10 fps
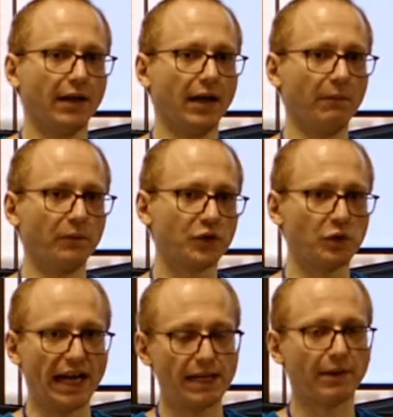um, to
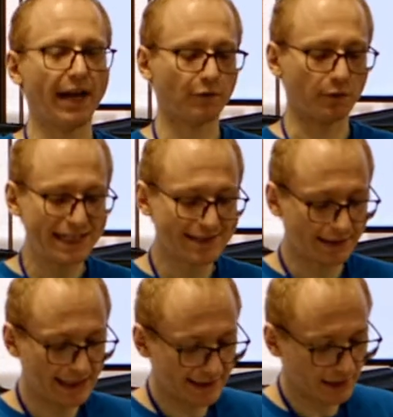any platform
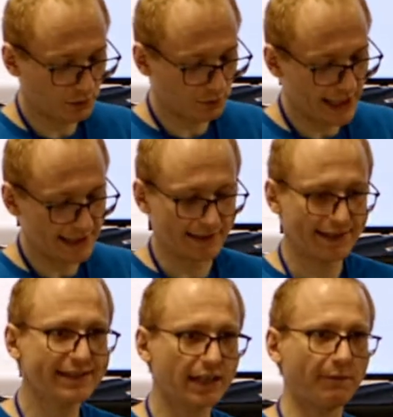easily, and then we'll write a
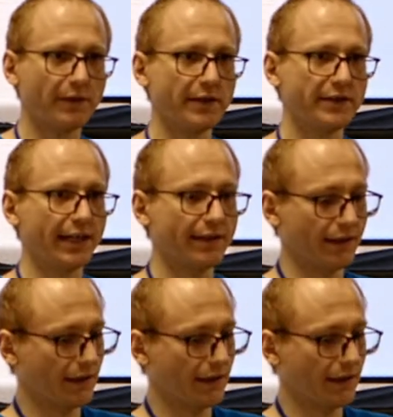desktop front end,